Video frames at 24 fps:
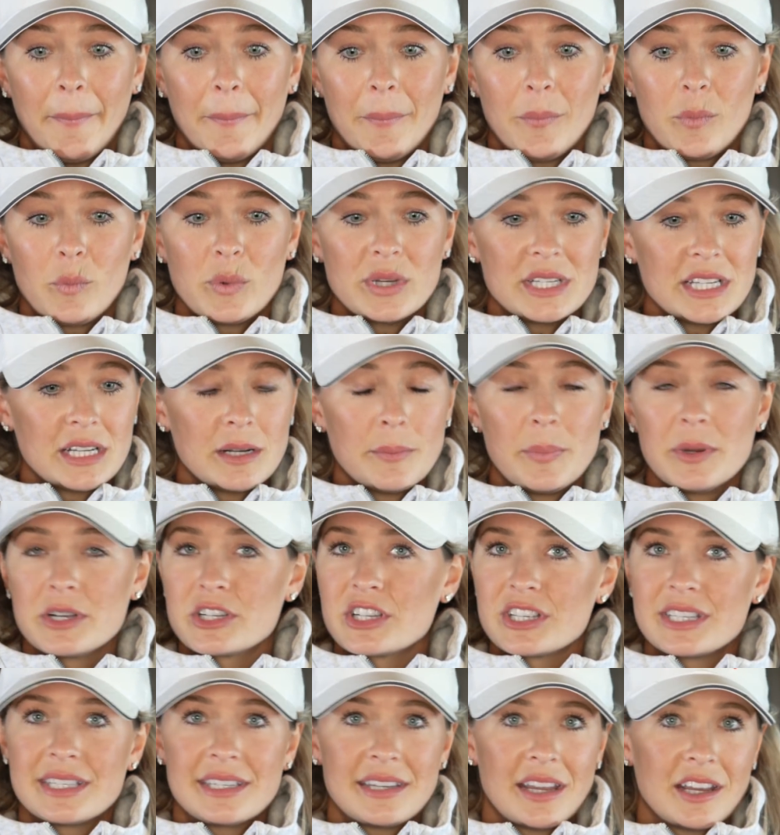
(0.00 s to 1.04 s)
we did a bunch
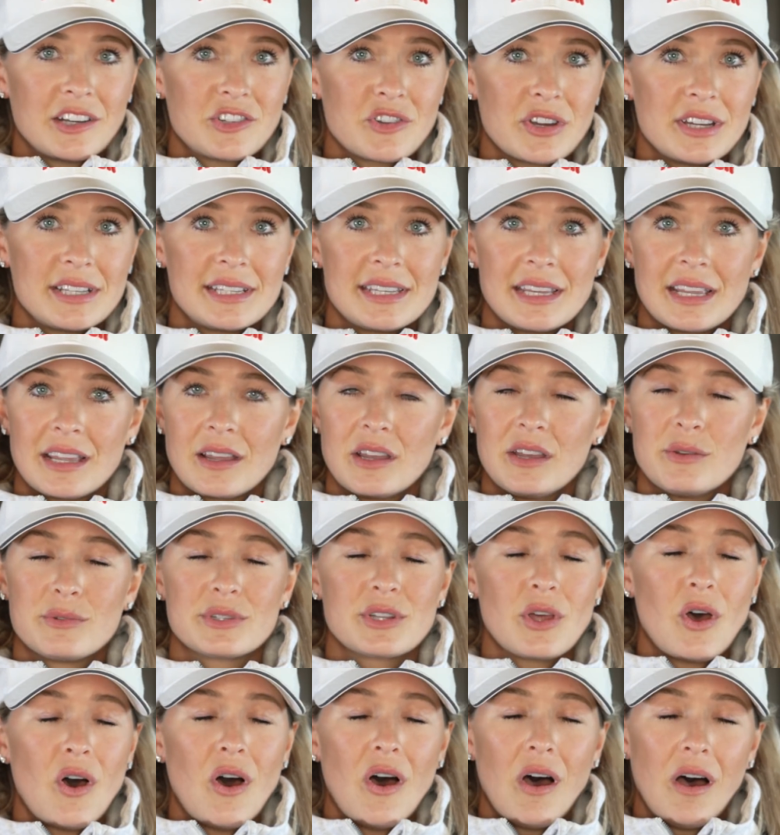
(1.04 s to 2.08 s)
of stage racing. It was
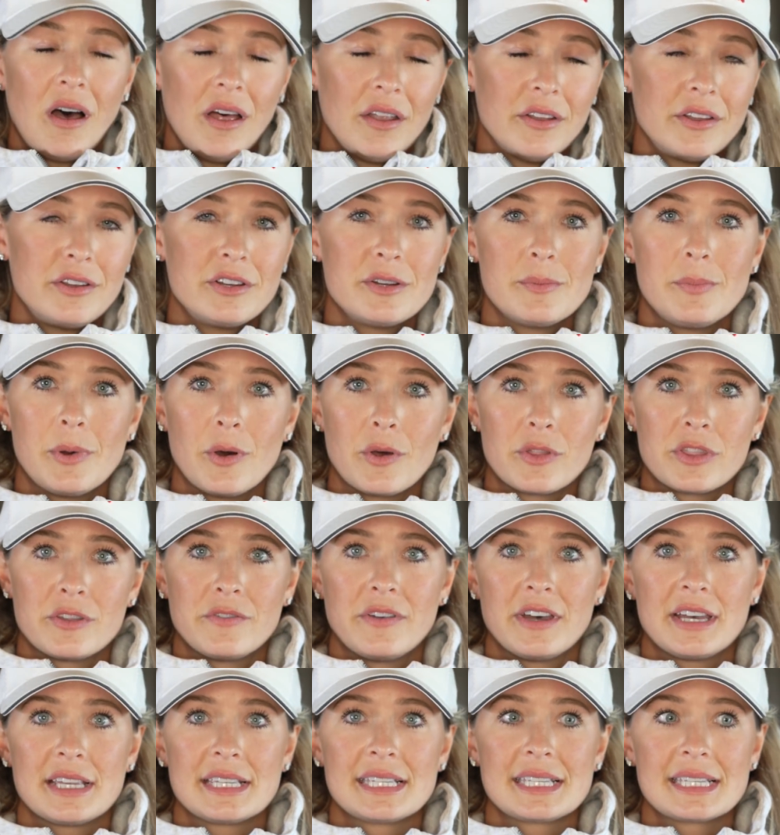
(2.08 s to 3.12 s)
all new to both of
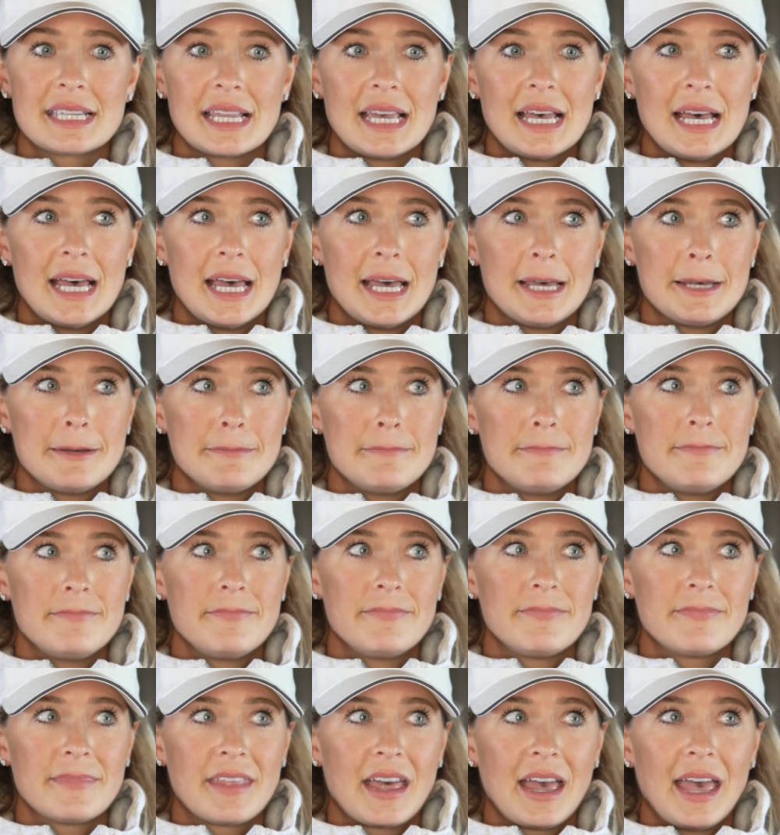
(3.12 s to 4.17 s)
us.
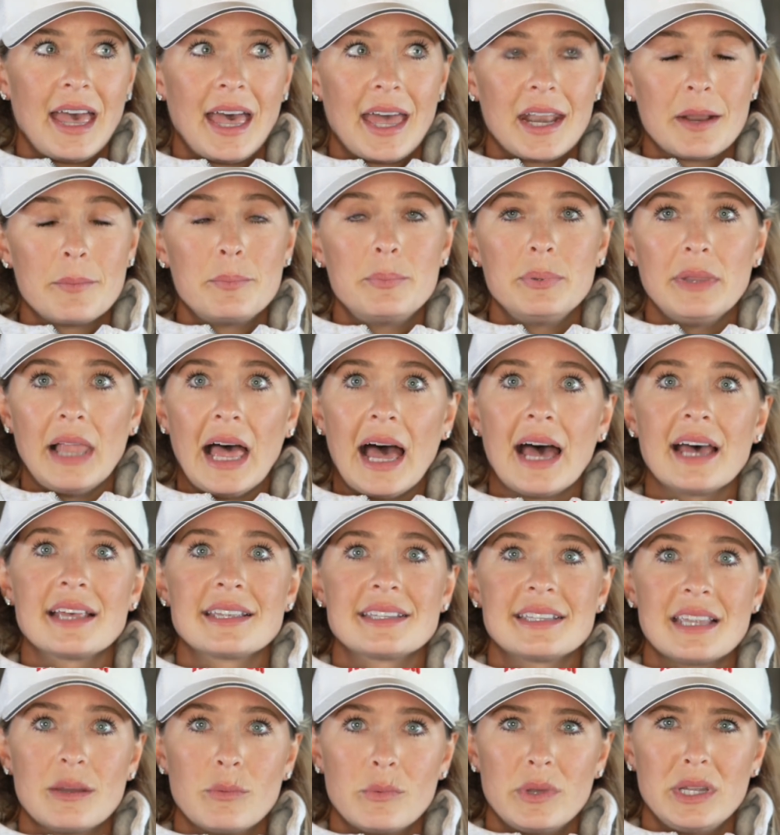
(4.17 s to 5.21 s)
I had a
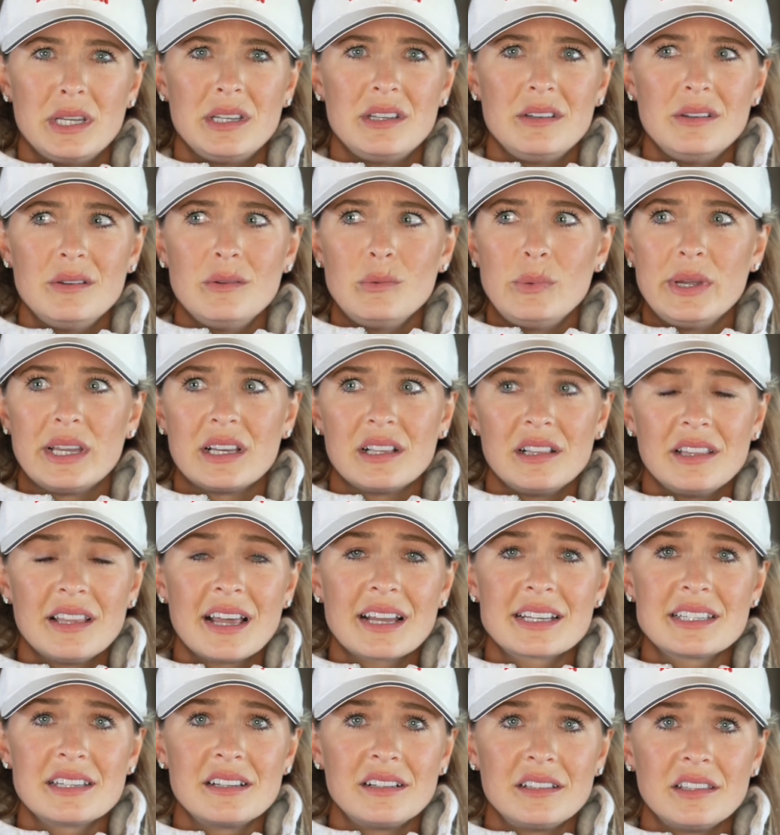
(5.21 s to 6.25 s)
blast, and we
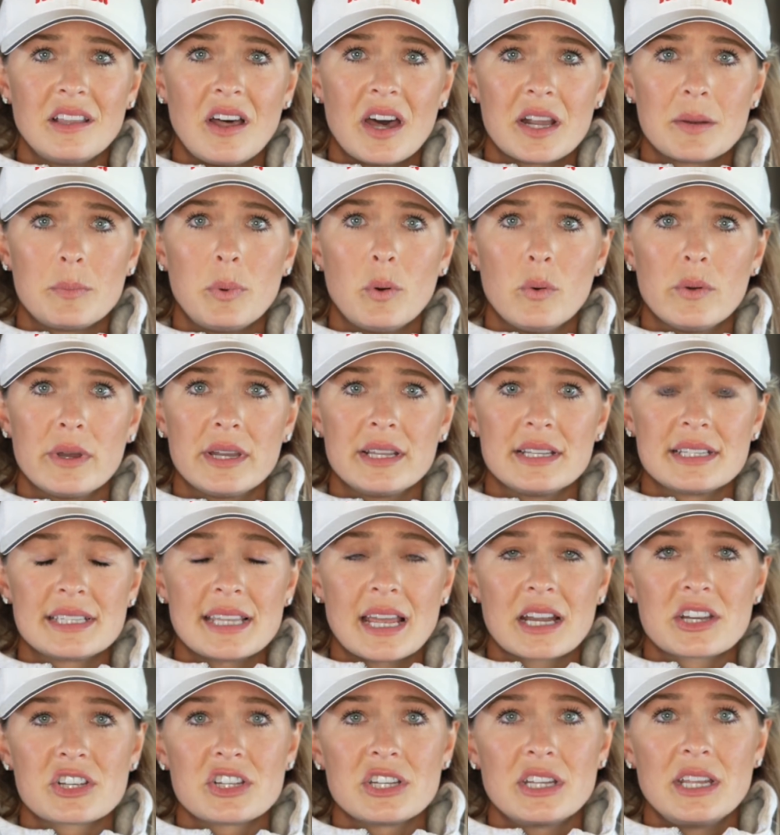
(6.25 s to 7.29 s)
collected a lot of points,
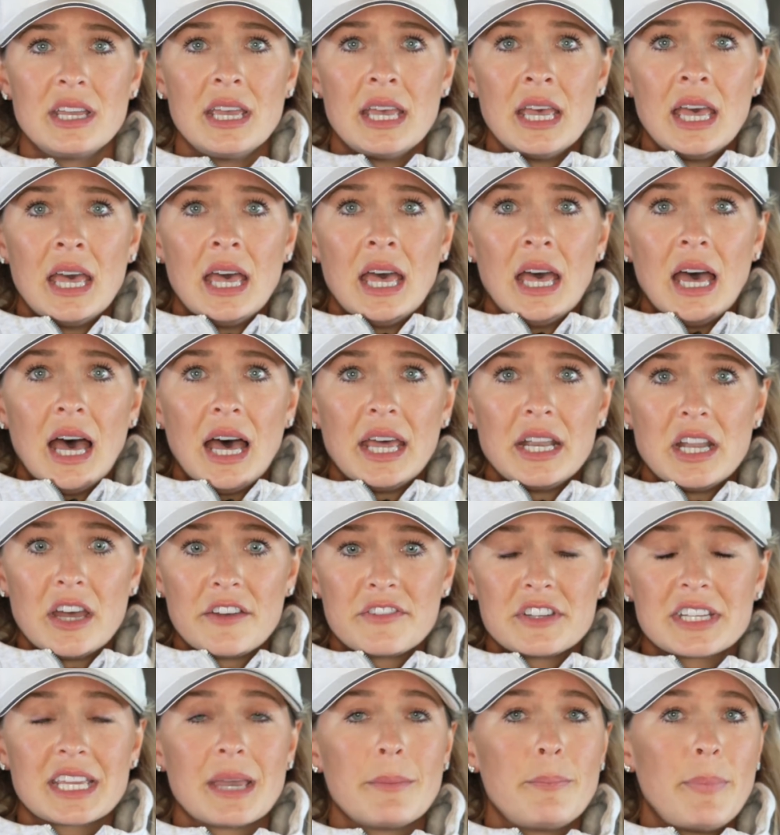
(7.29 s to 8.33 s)
actually, enough
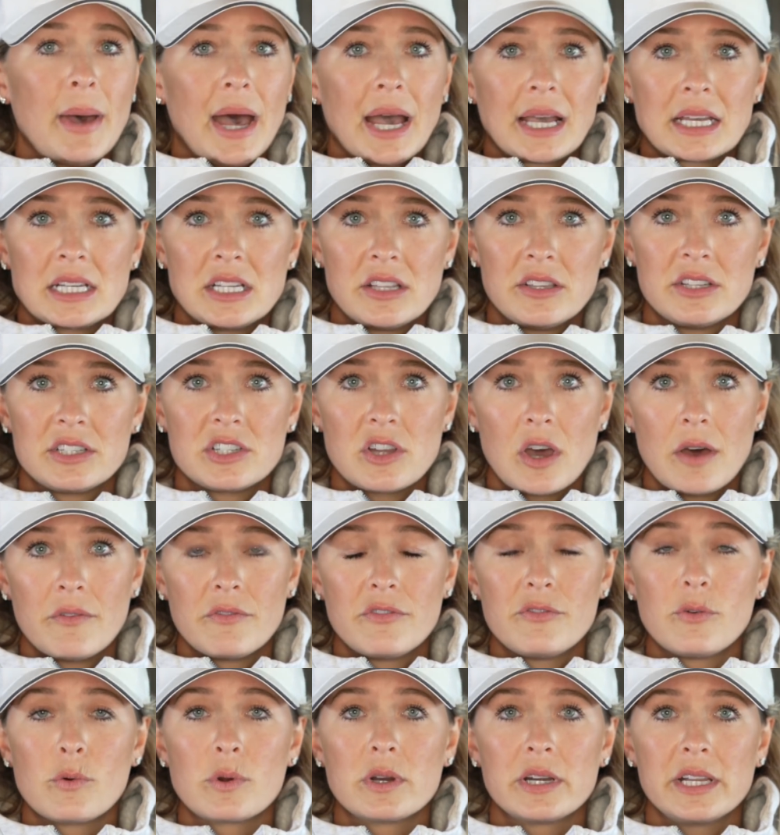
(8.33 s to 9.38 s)
to get back into the top
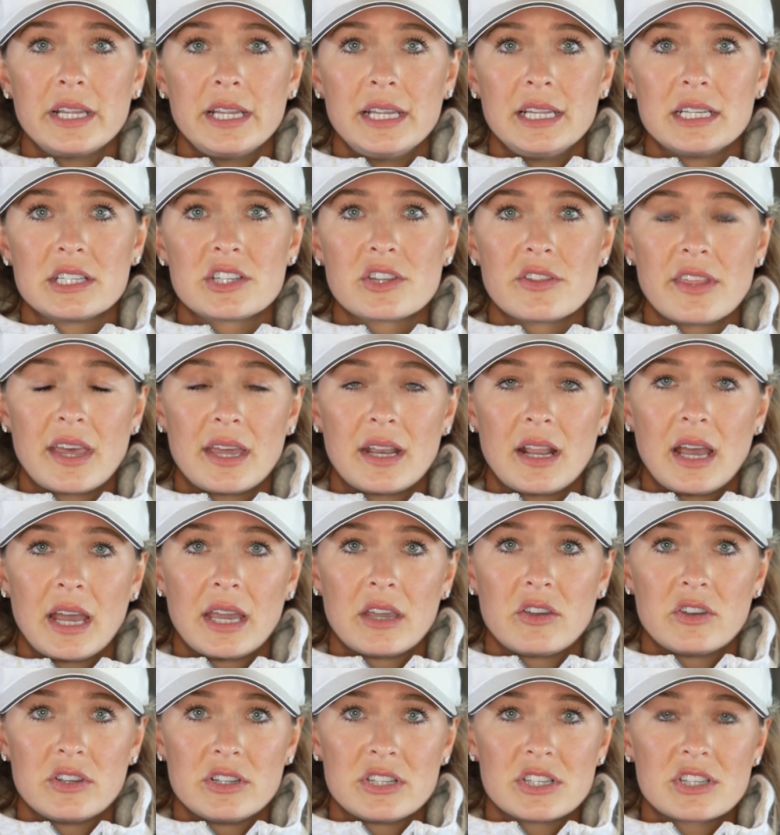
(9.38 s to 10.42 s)
40, so that I
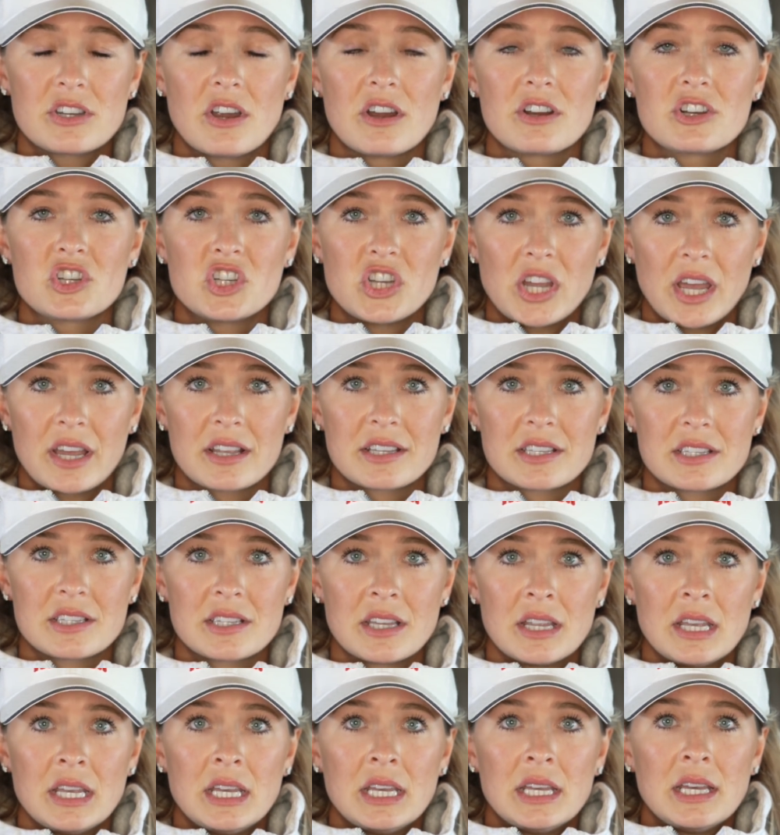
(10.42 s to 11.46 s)
could start checks
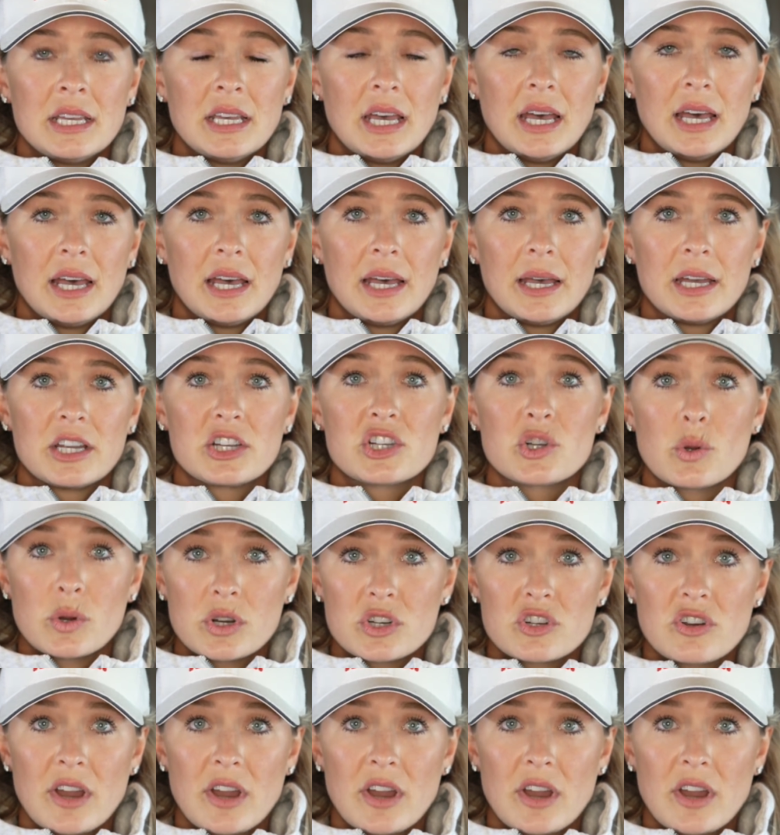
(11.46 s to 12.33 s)
short